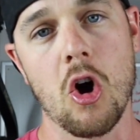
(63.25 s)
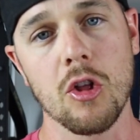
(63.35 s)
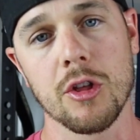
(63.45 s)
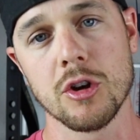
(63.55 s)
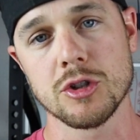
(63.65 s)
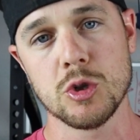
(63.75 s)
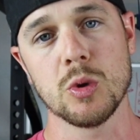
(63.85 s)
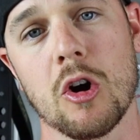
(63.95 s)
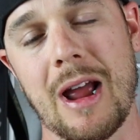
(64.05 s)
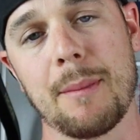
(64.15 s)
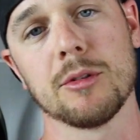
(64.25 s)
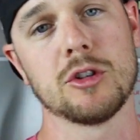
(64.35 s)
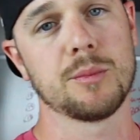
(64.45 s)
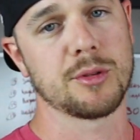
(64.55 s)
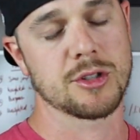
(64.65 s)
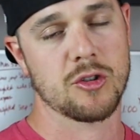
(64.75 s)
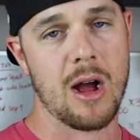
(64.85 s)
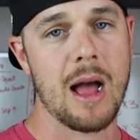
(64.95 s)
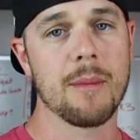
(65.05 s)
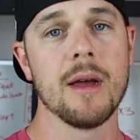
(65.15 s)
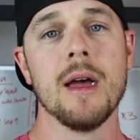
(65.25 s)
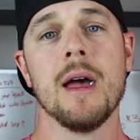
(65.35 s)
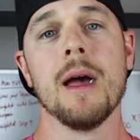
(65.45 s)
all those are able to prescribe